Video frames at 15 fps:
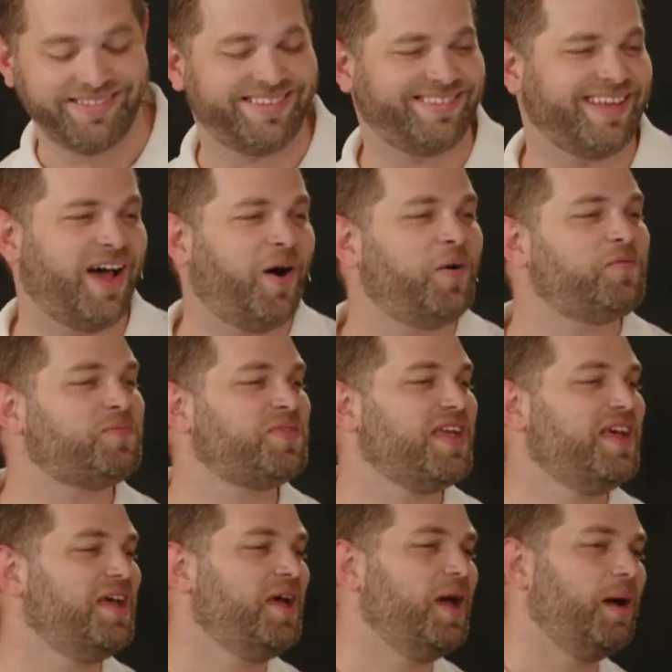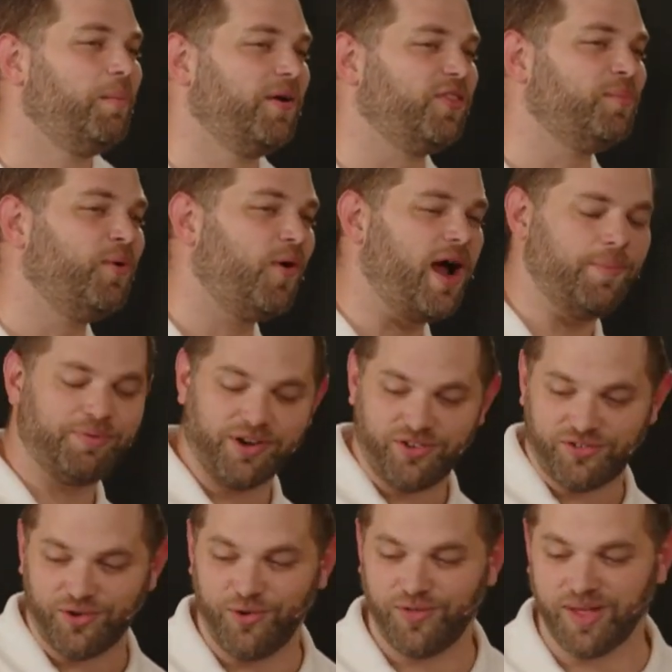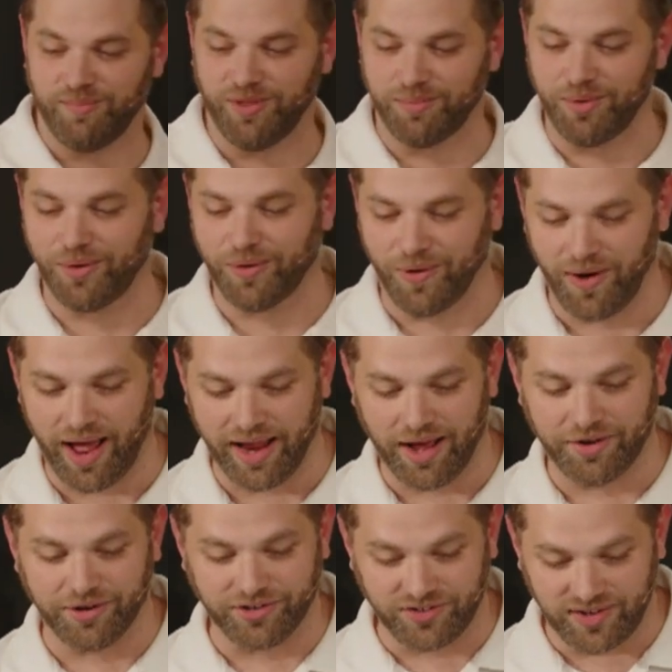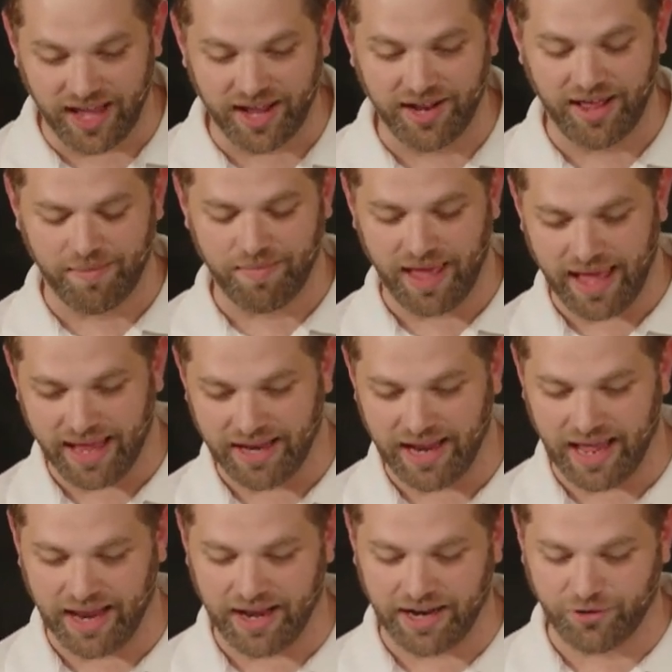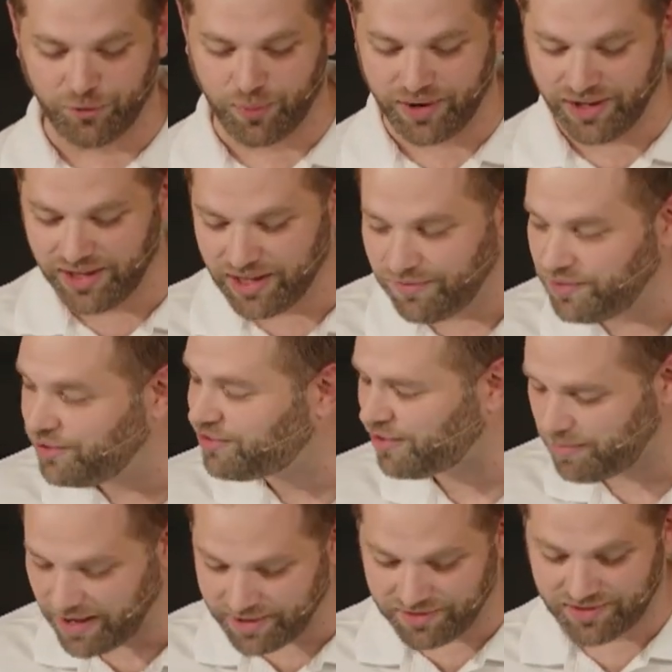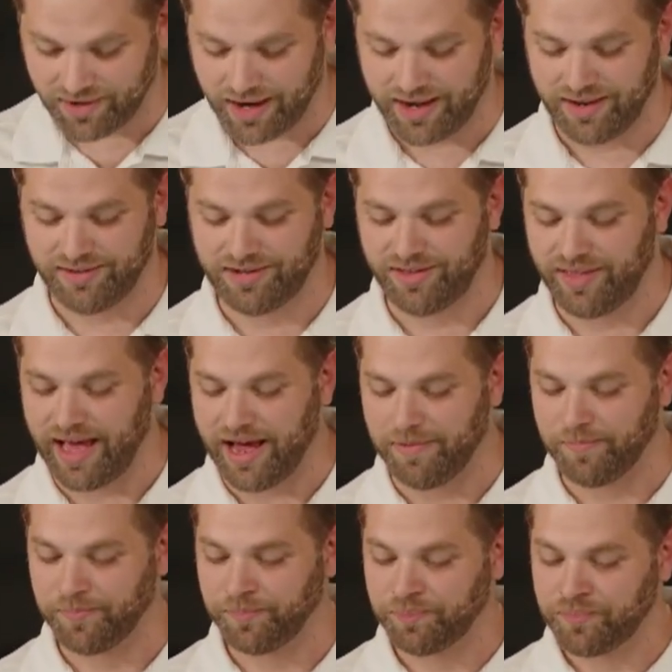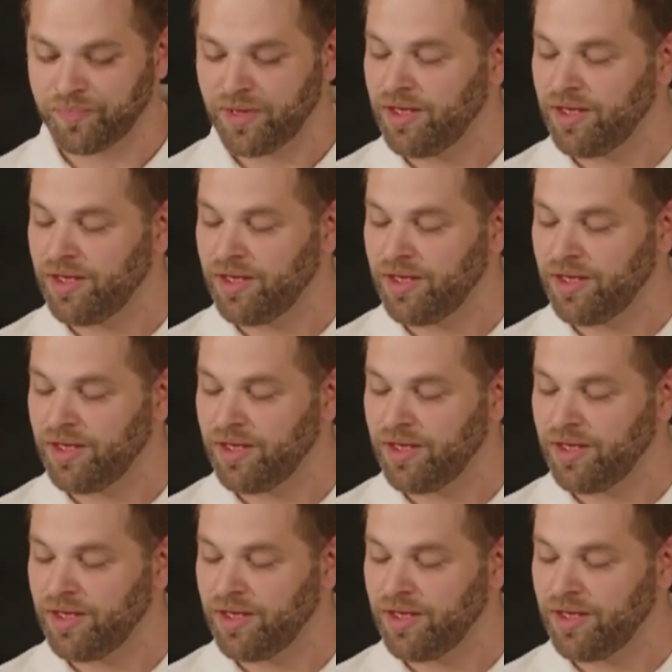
myself but the more I pursue them, the more I understand them, and, and I just want to give you some insight into that.